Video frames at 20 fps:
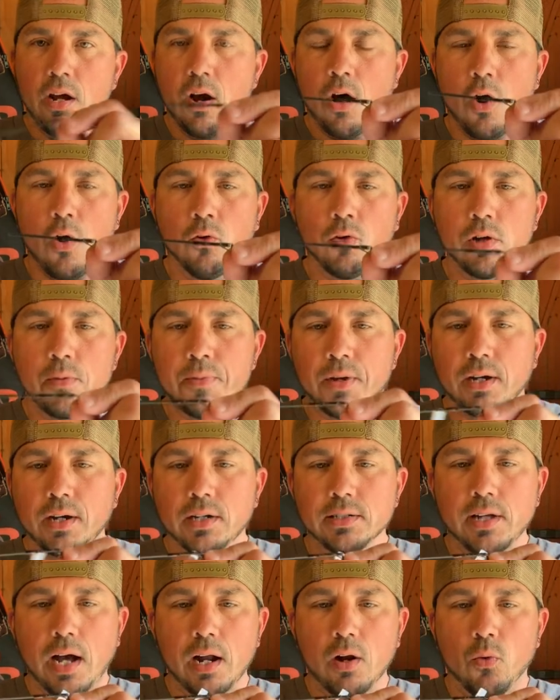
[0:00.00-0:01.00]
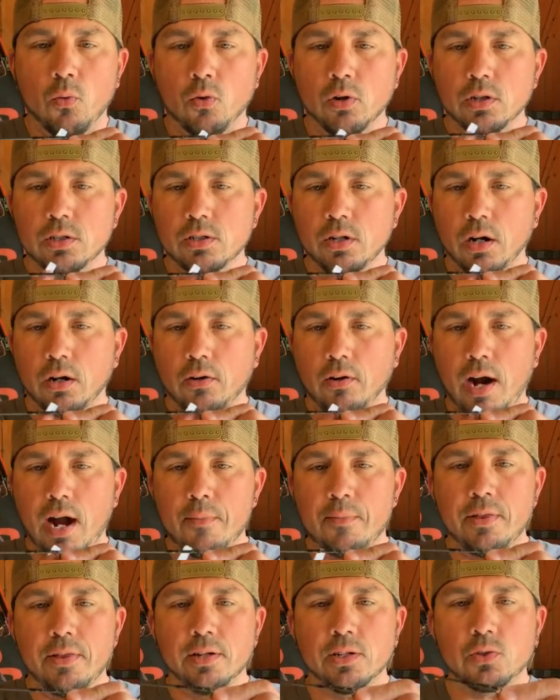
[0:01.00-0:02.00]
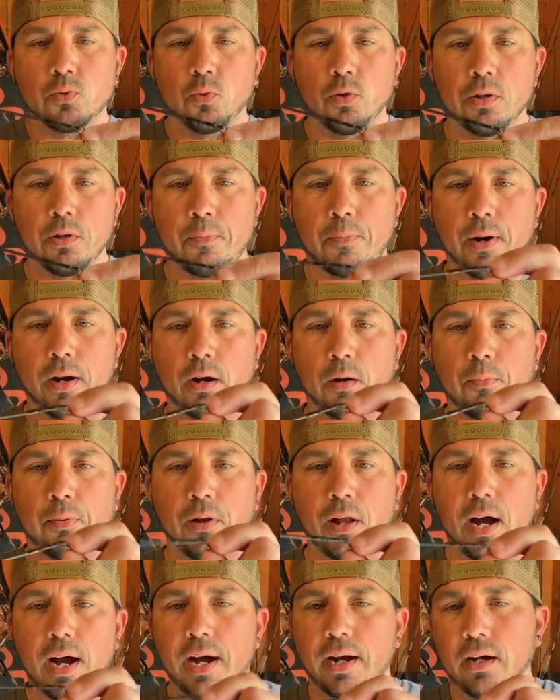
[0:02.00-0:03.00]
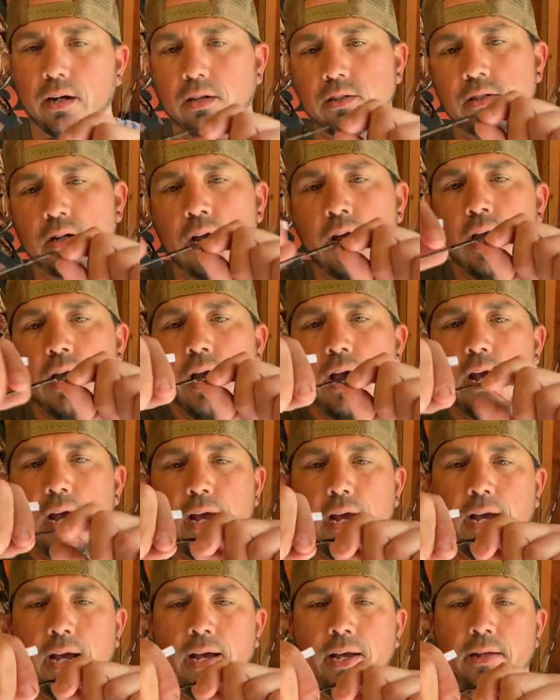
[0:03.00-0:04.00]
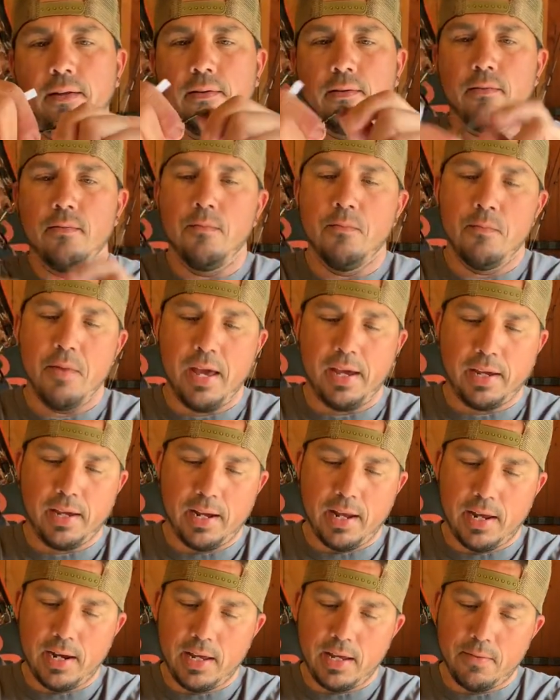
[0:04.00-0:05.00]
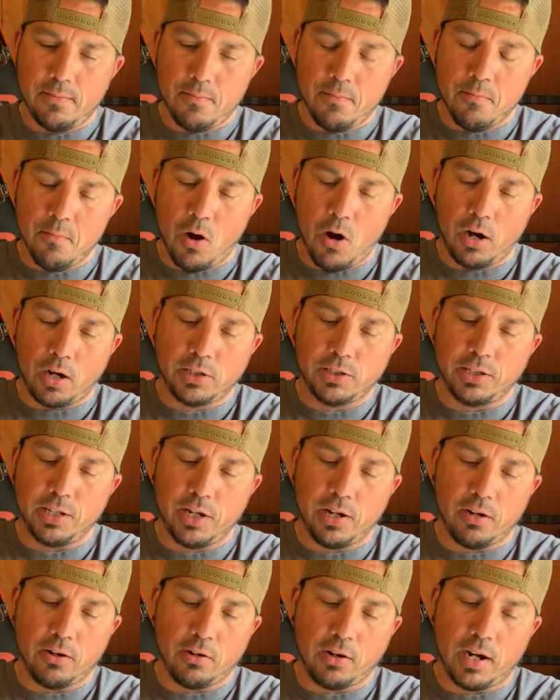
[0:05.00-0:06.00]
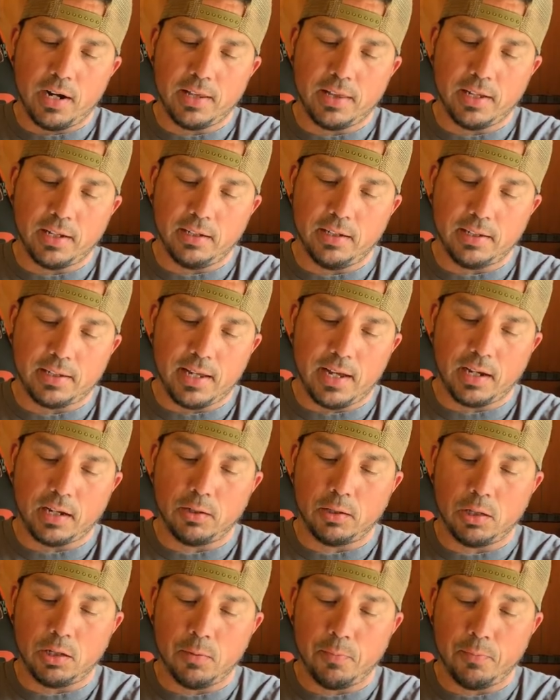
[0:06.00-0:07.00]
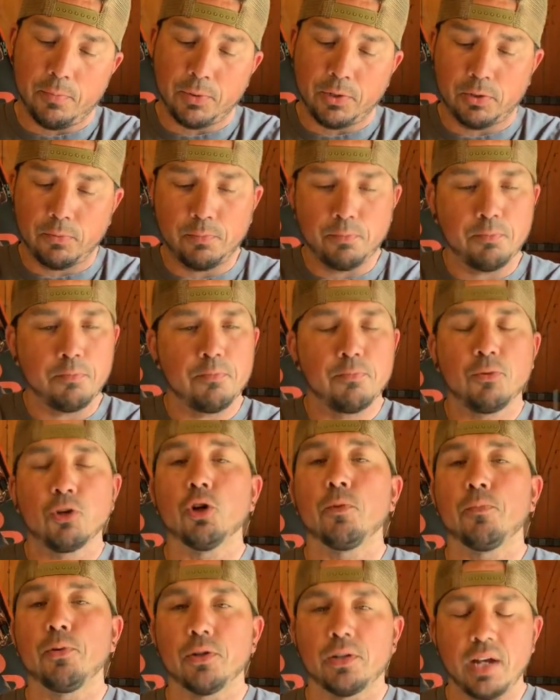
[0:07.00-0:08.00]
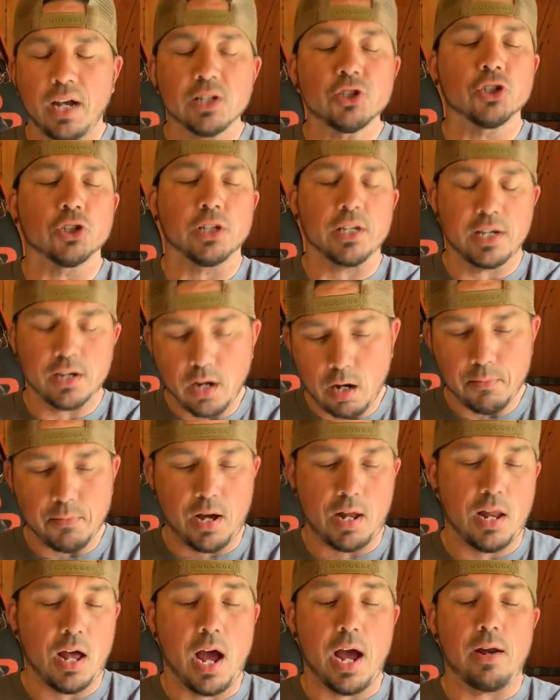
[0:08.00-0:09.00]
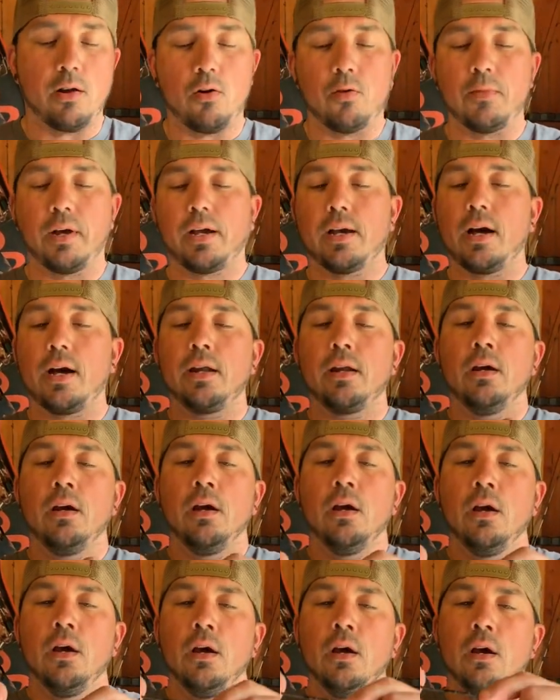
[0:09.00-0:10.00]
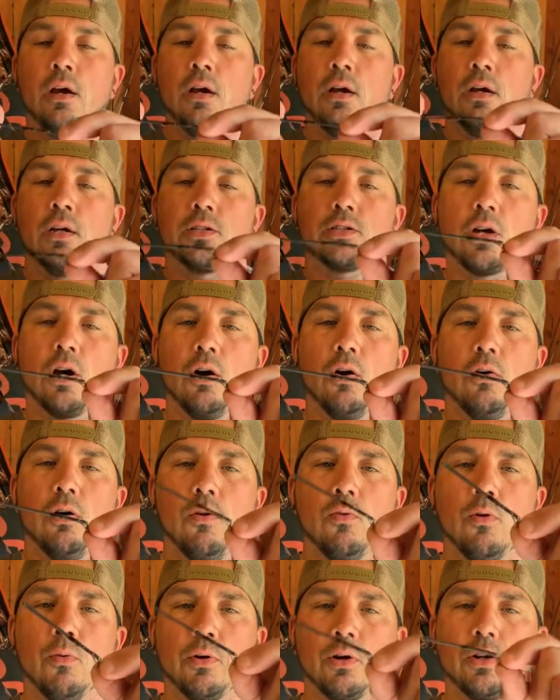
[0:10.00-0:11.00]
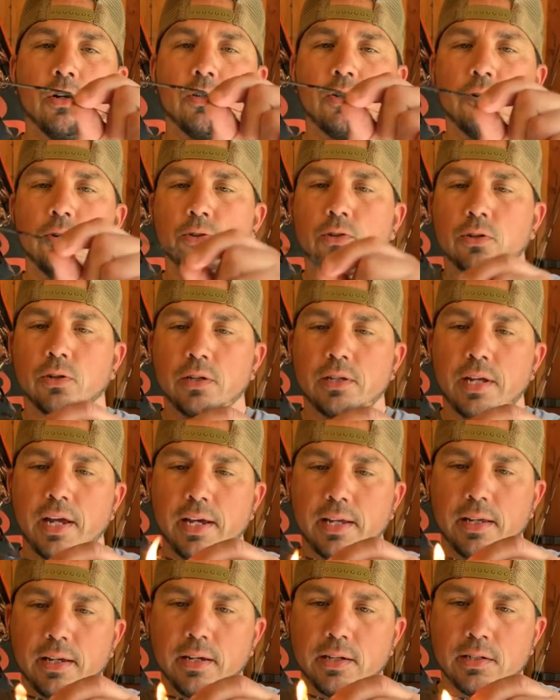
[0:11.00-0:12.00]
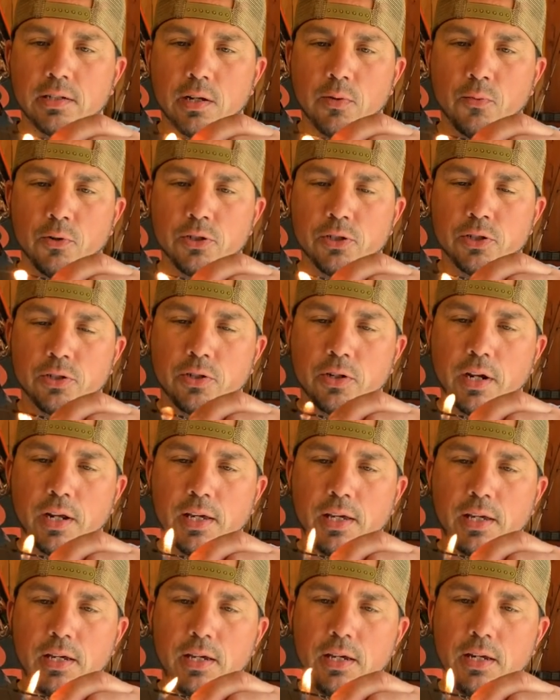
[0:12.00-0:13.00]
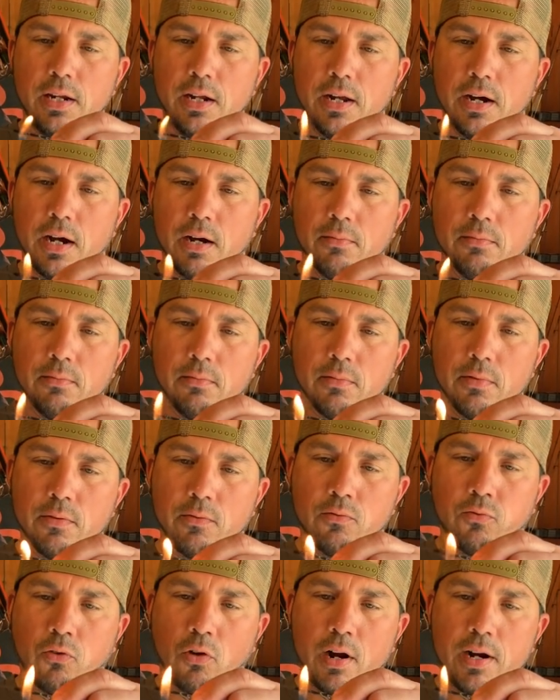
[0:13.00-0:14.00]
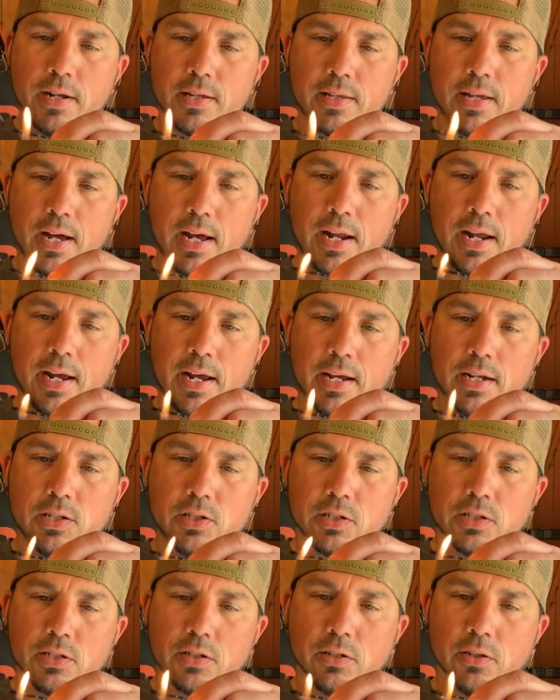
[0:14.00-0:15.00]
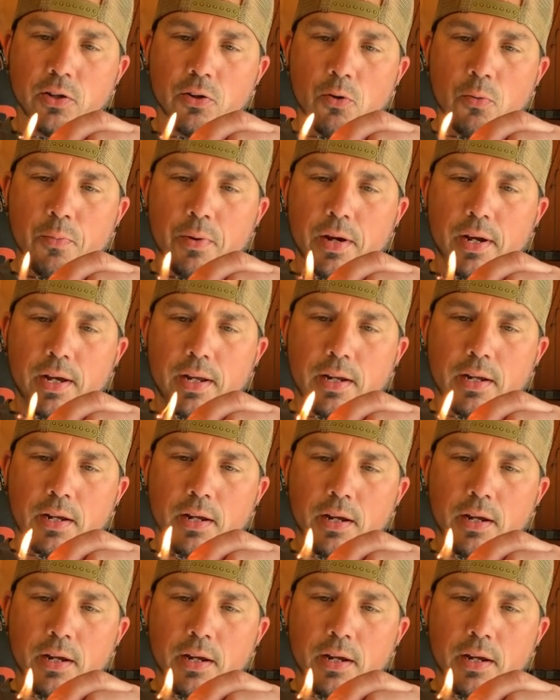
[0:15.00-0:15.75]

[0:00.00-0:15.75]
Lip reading: only because I don't want to start grabbing this with a pair of pliers and making any marks in it or anything like that could potentially cut my line. Oh my God. So what we're going to do is we're going to take this and we're just going to heat it up right at that end just a little bit,